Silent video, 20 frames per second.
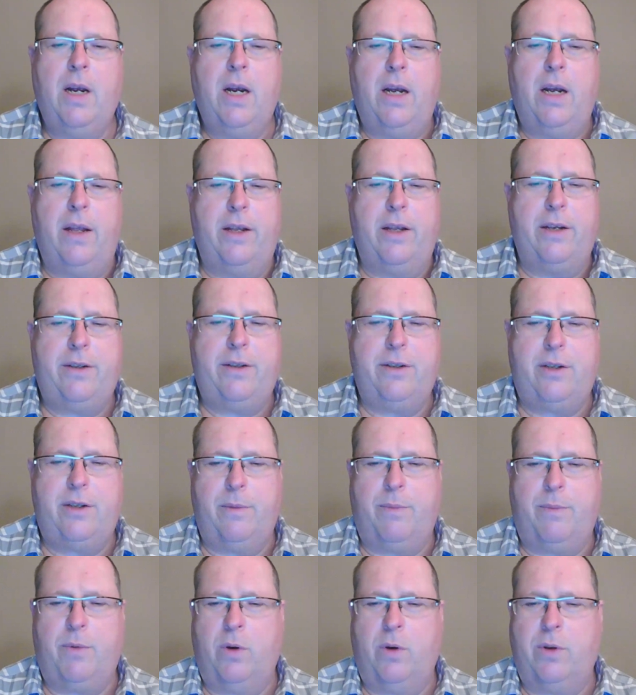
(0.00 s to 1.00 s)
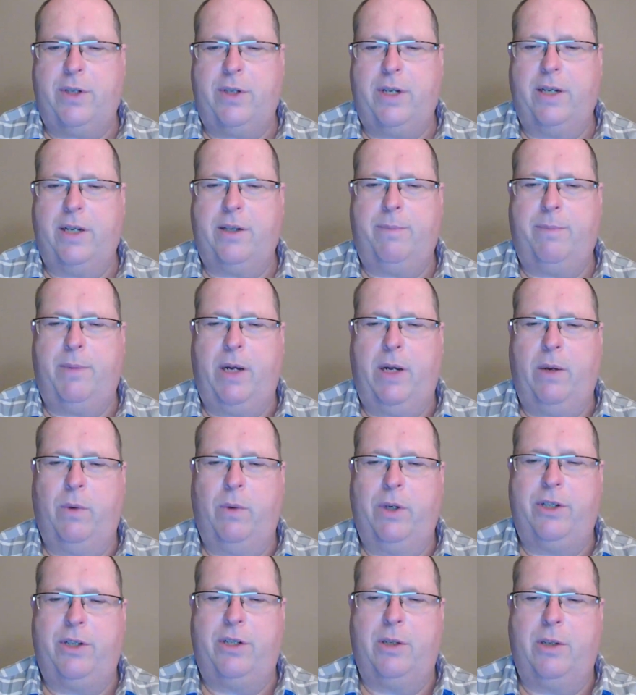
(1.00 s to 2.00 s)
This is the process by
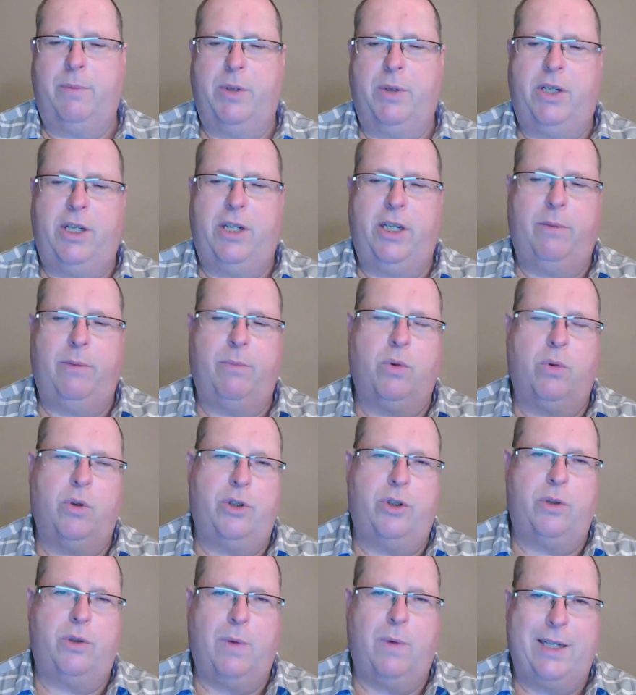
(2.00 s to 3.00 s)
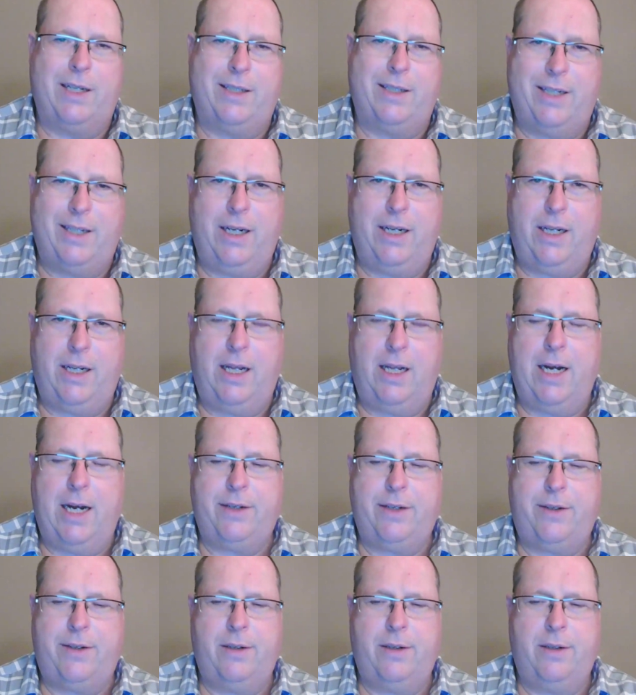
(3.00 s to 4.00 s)
which the petite bourgeoisie
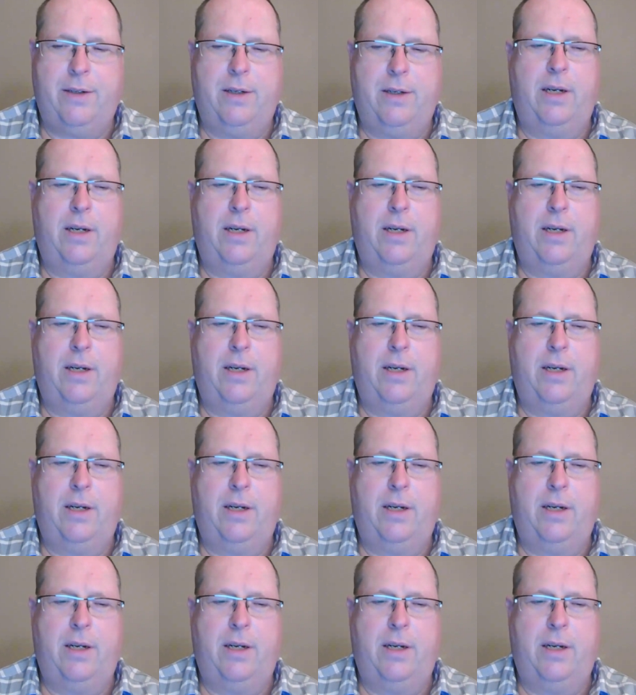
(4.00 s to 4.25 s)
class